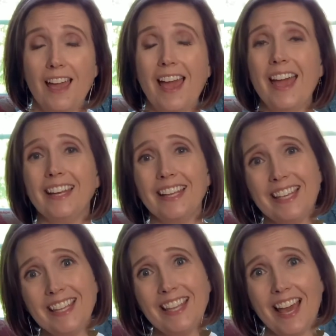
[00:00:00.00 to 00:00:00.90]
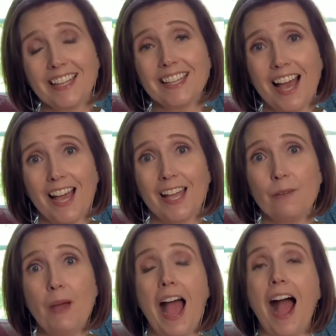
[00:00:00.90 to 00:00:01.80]
And in that time,
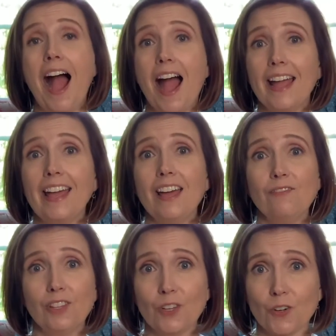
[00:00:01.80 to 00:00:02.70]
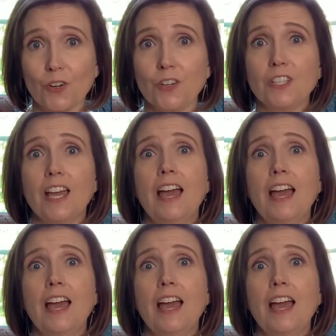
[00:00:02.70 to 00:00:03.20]
I have learned